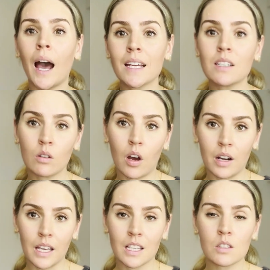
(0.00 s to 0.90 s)
ideal
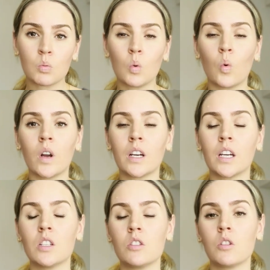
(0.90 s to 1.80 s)
audience would want
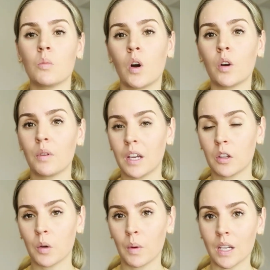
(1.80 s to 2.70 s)
to consume on a
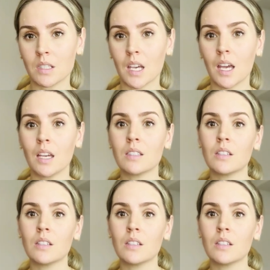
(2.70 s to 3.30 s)
regular basis.